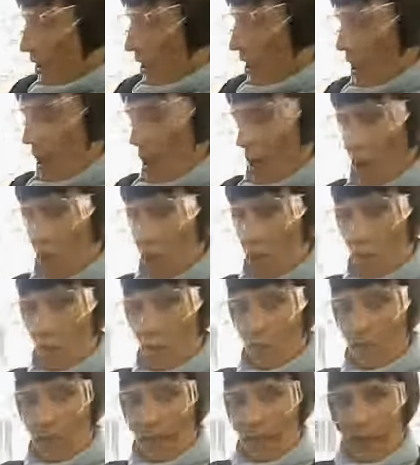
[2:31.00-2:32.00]
our
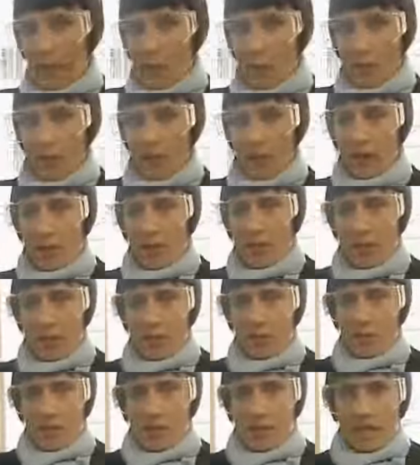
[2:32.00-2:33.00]
cars, but clearly what they are
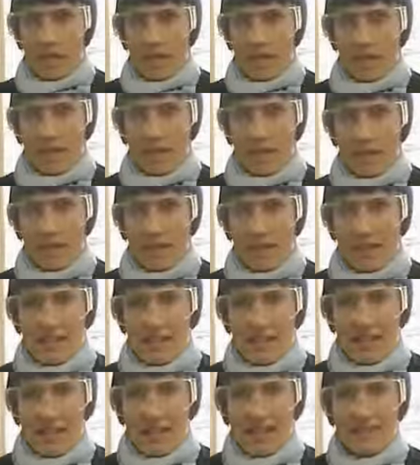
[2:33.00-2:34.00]
saying on Teesside
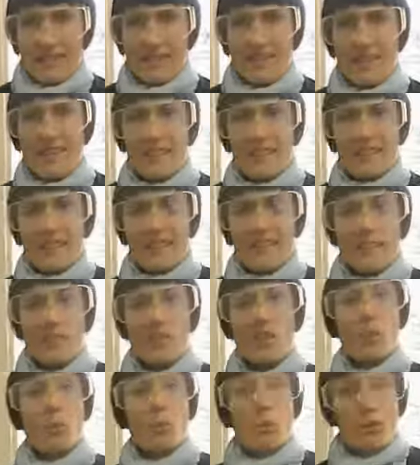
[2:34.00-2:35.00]
today is this
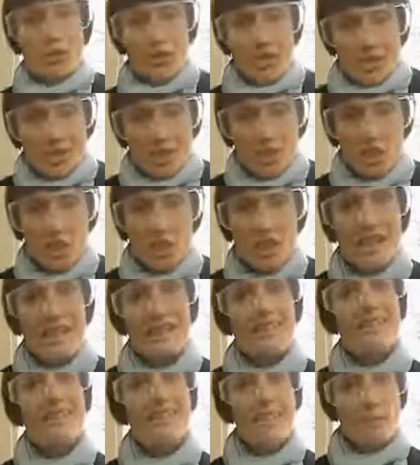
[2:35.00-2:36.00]
isn't
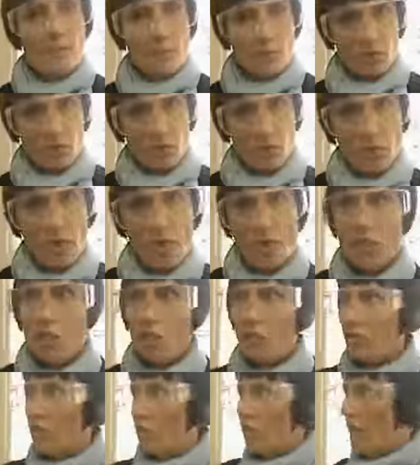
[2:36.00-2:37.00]
production, it's
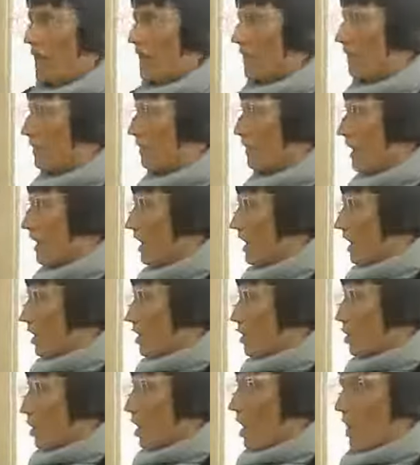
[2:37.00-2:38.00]
demonstration. So let's
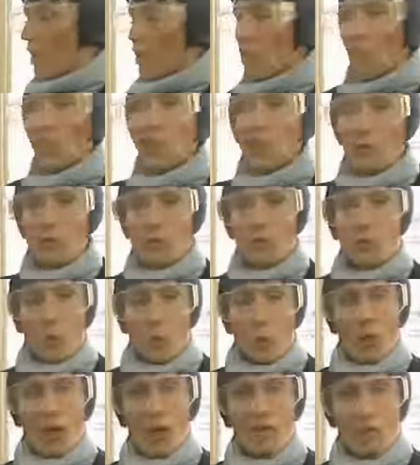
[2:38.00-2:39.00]
try and
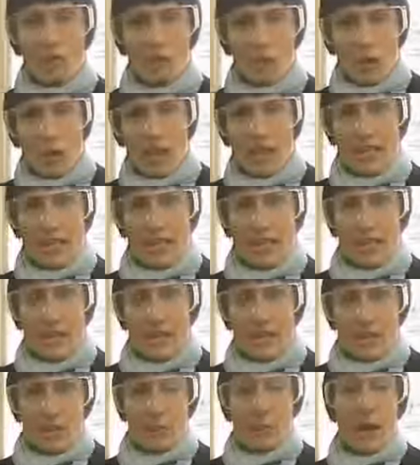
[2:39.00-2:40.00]
use what we have created
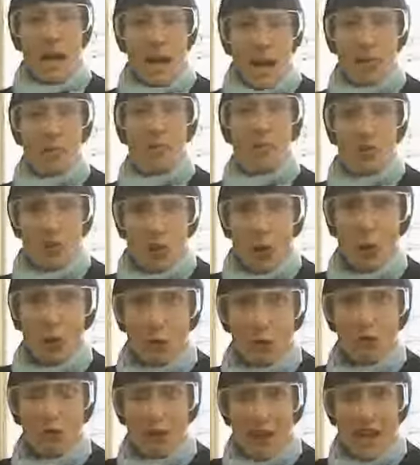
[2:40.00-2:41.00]
here to perhaps
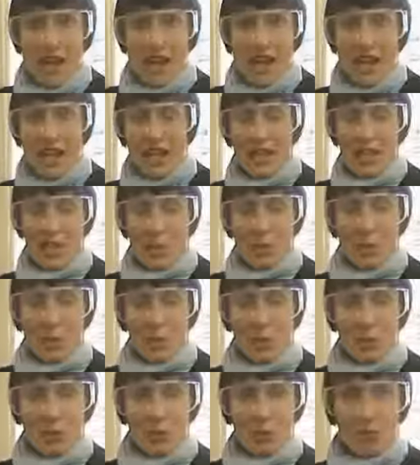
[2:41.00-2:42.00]
solve energy
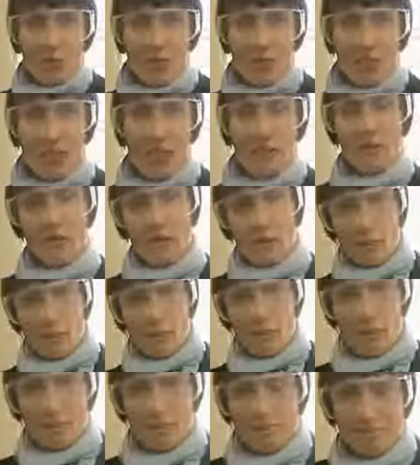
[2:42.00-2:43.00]
problems in the
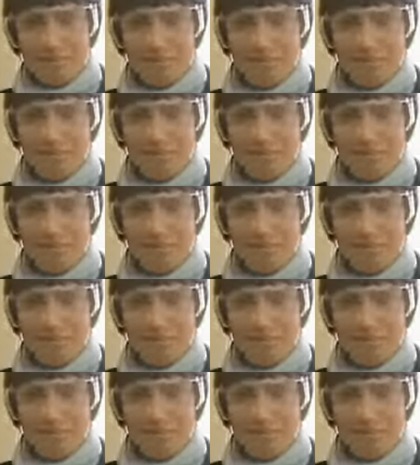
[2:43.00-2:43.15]
future.